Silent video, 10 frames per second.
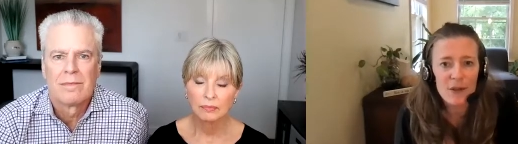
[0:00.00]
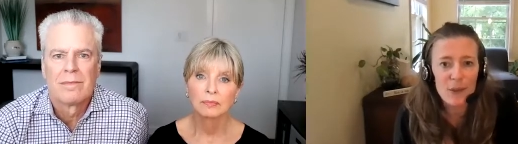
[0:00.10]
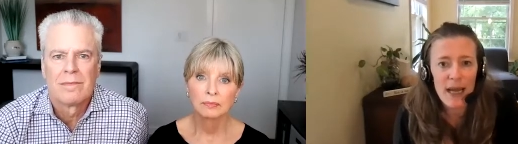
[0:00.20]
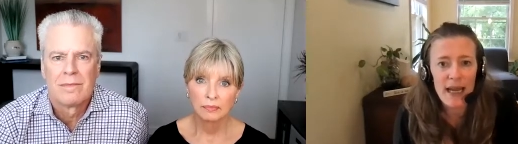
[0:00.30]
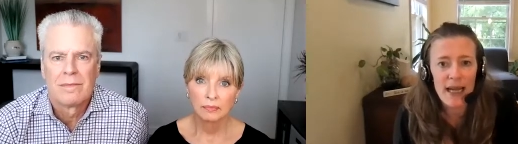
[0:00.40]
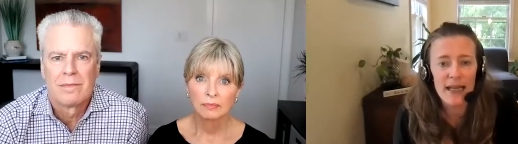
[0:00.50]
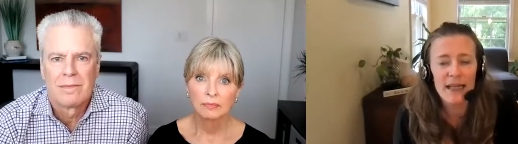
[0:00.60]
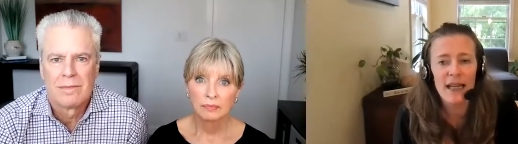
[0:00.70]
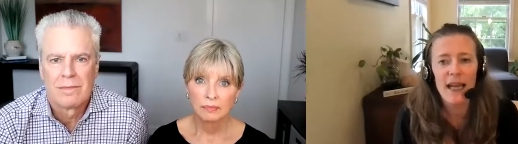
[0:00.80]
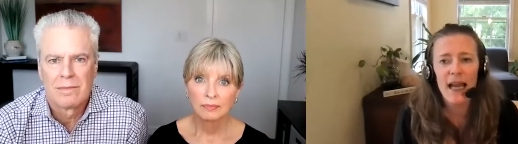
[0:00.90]
Speaker 1: away.
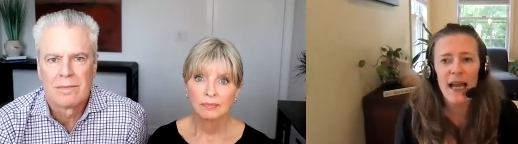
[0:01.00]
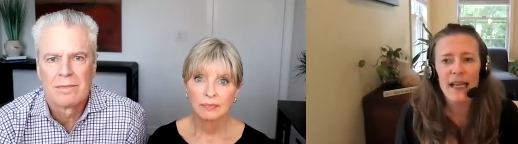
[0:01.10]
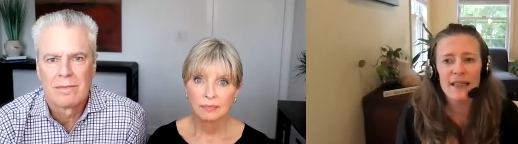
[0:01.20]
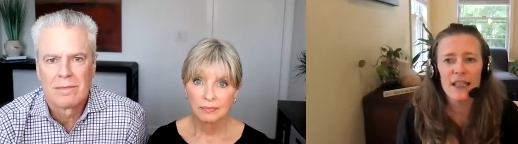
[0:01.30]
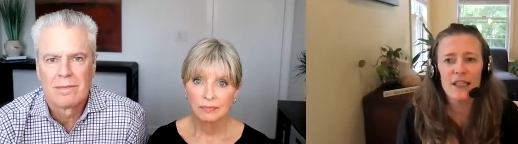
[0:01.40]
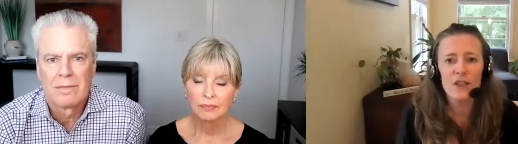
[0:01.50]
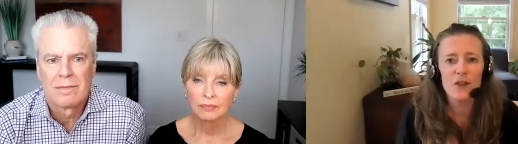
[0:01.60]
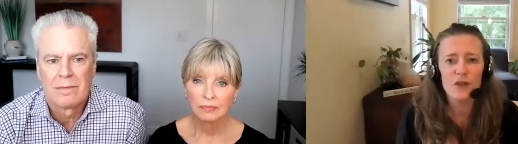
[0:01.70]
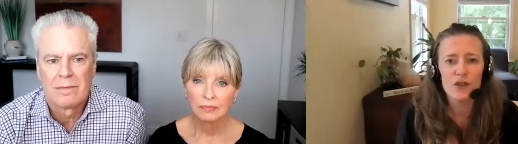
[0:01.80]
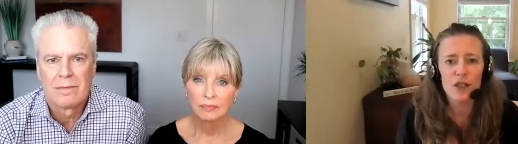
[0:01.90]
And then
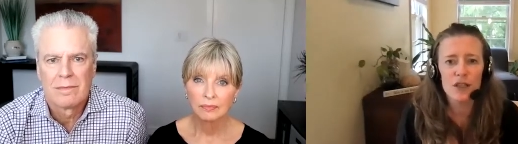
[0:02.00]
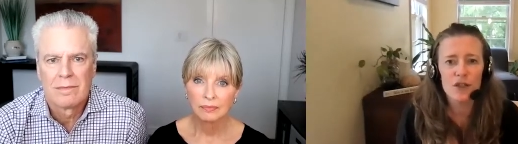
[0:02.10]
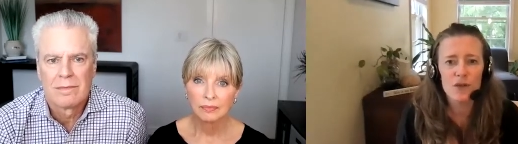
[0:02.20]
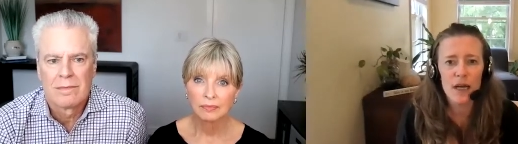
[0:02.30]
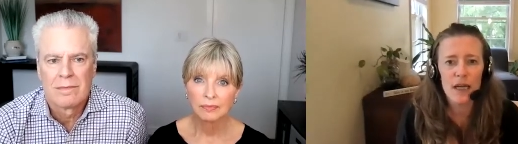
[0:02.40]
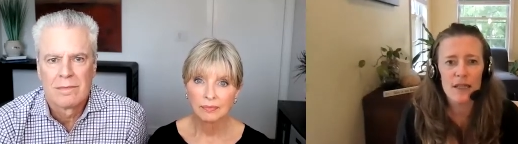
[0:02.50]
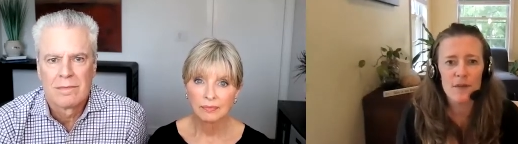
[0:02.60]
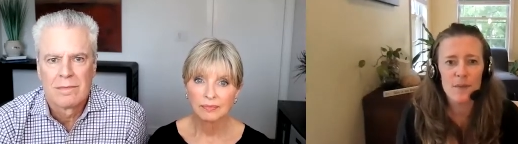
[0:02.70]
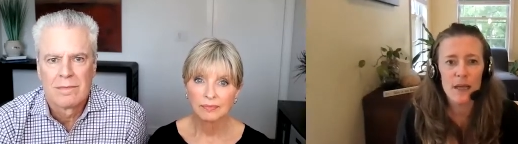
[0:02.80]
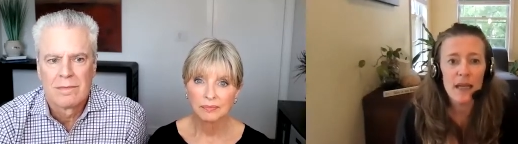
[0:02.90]
you're just trying to
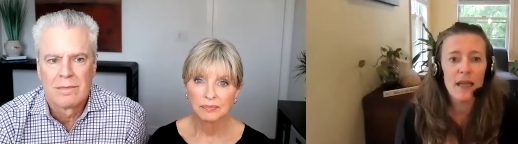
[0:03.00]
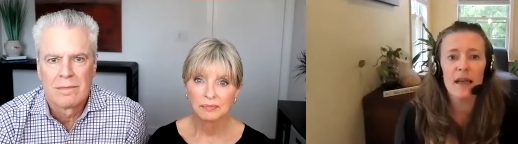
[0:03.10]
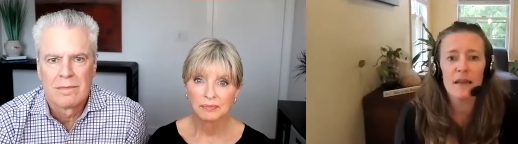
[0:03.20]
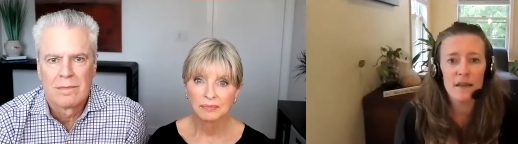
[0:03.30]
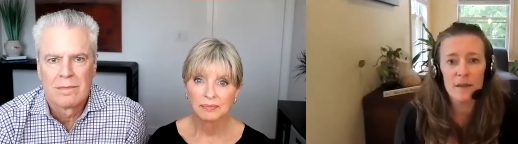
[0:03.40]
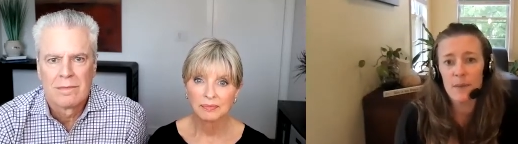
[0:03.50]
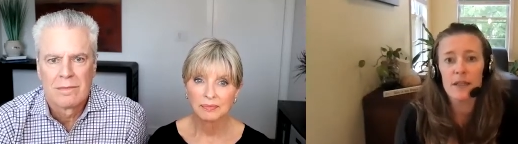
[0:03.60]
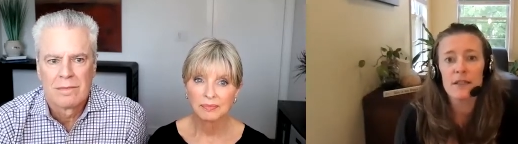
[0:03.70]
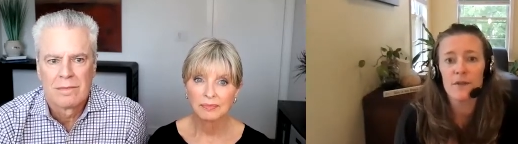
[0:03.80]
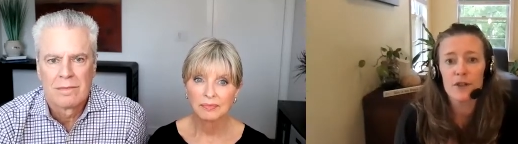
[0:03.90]
be the
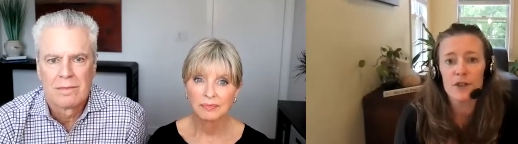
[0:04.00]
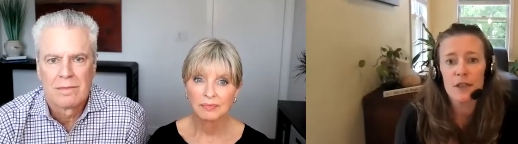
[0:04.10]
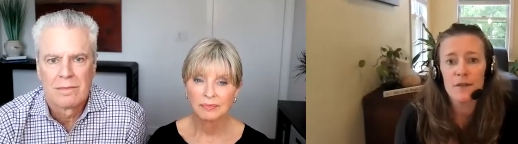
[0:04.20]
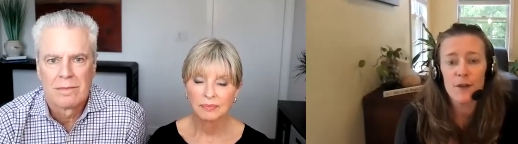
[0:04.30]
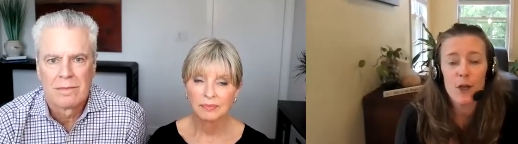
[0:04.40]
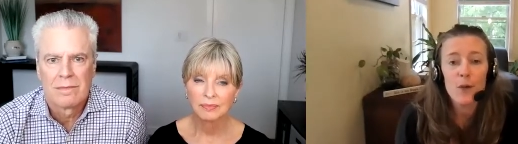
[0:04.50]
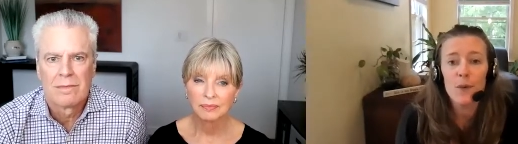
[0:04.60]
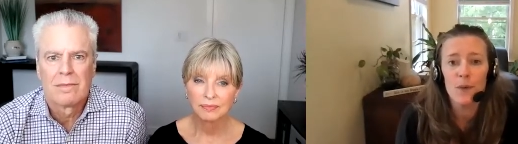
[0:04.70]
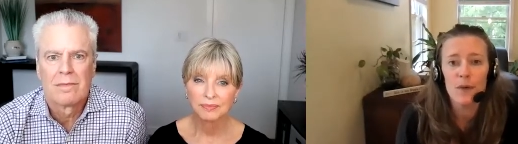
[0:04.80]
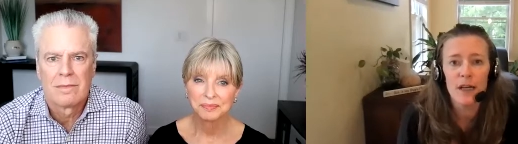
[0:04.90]
best version of
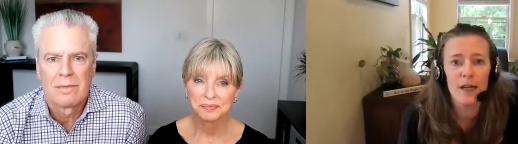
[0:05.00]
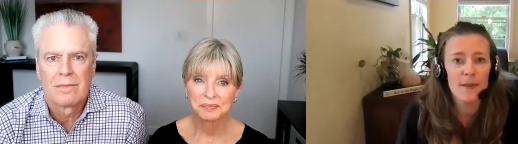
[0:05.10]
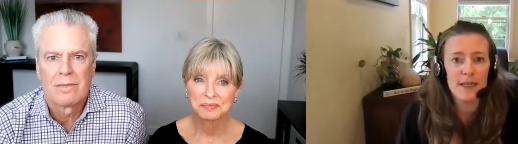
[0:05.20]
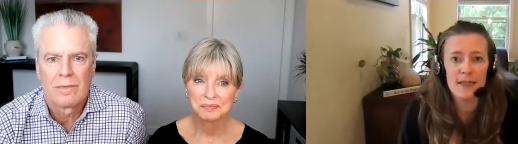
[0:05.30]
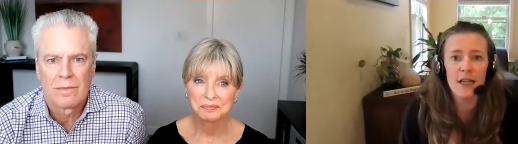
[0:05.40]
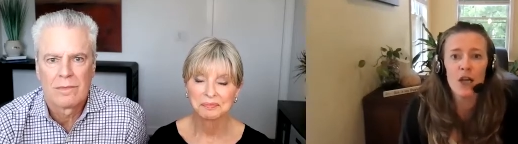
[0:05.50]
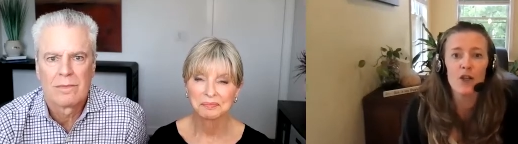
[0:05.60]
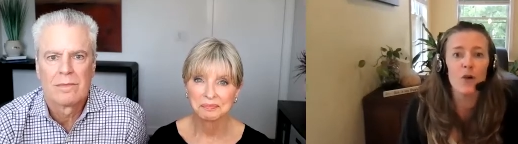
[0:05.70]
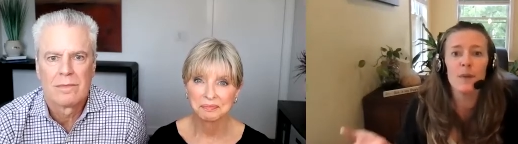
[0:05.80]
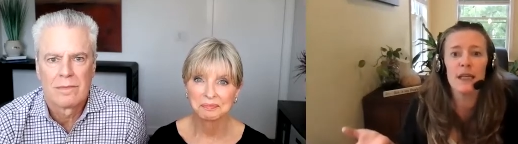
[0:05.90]
you. I mean, mm-hmm.
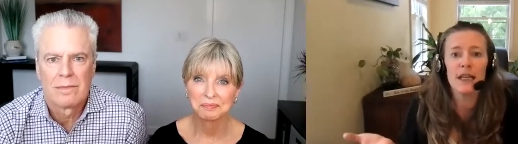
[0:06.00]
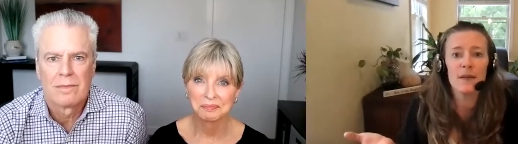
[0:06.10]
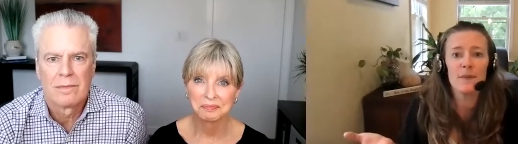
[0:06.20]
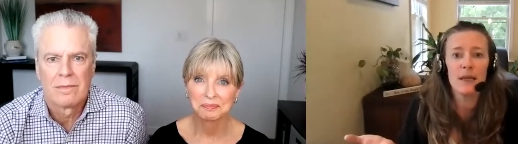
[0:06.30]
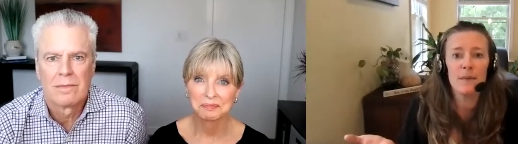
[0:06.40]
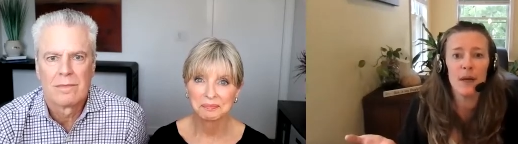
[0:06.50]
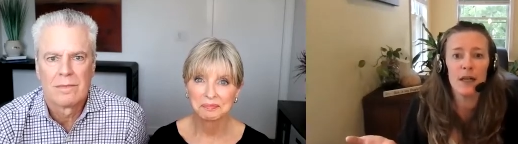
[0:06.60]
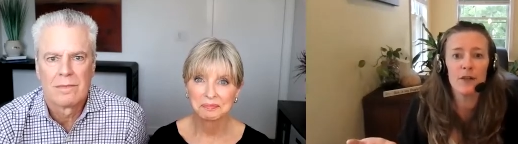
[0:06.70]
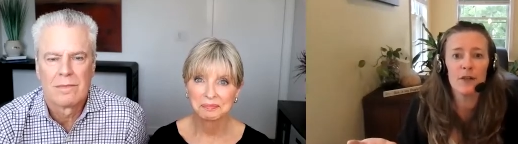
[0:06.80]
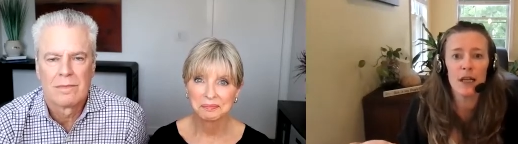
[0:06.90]
nobody can be
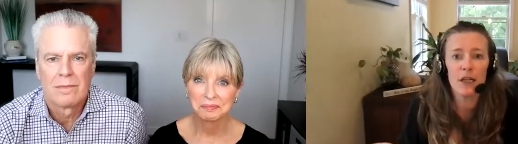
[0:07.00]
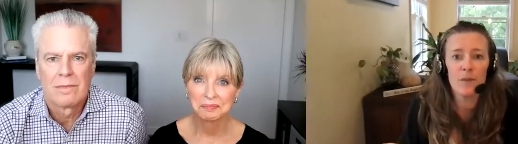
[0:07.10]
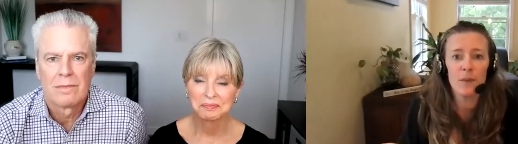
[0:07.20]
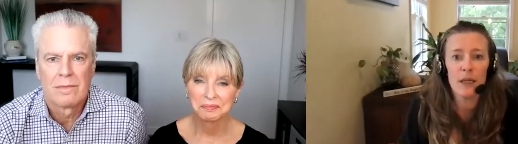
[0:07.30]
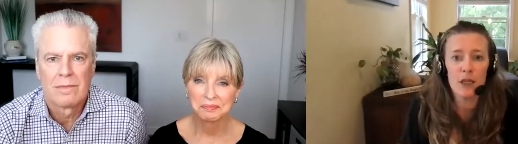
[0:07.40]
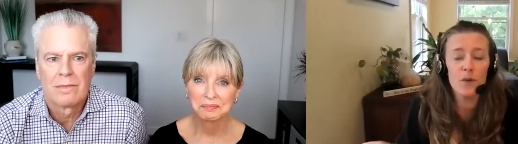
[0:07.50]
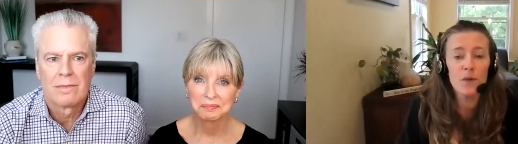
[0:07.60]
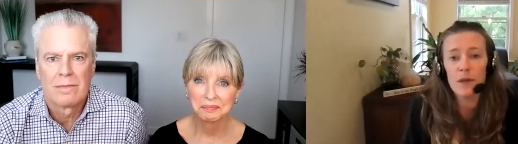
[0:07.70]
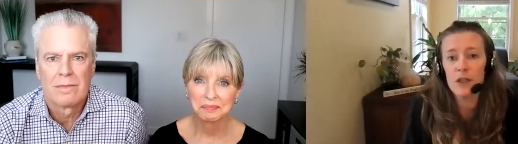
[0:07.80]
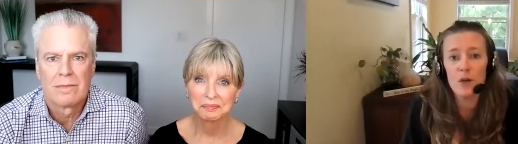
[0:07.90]
better at being you
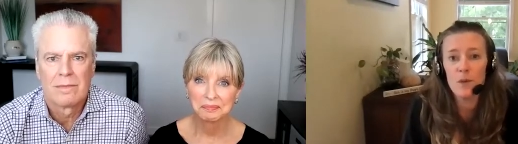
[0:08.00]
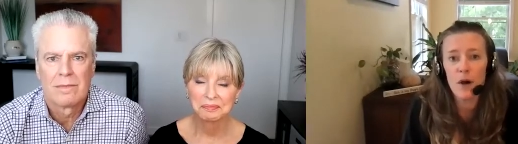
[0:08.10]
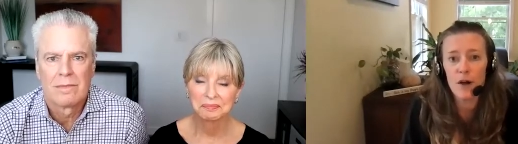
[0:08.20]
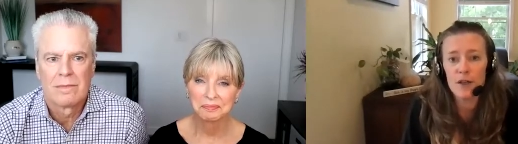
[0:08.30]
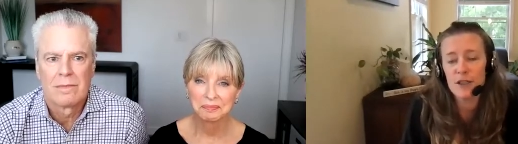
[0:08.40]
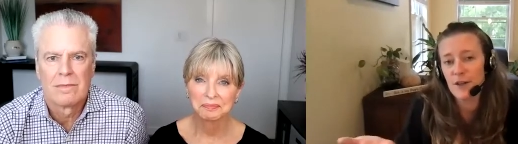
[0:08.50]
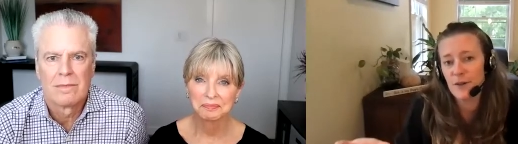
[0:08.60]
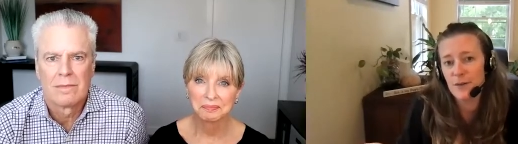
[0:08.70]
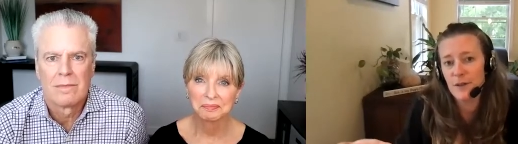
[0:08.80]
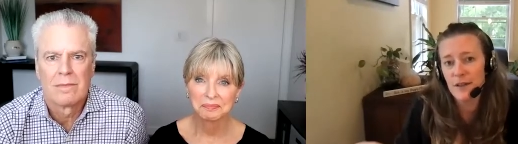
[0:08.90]
than you are.
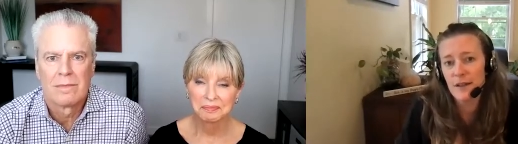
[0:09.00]
So